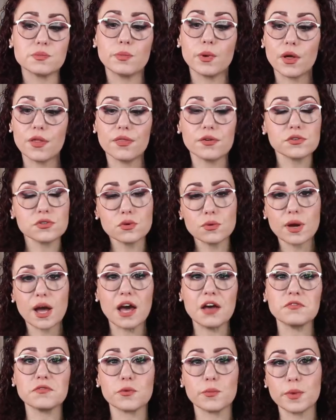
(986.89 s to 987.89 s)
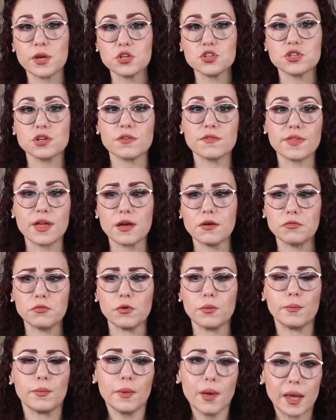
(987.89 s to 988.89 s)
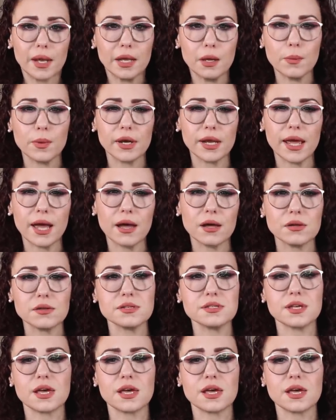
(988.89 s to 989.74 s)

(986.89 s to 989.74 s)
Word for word: but there's no confirmation of that from anybody else.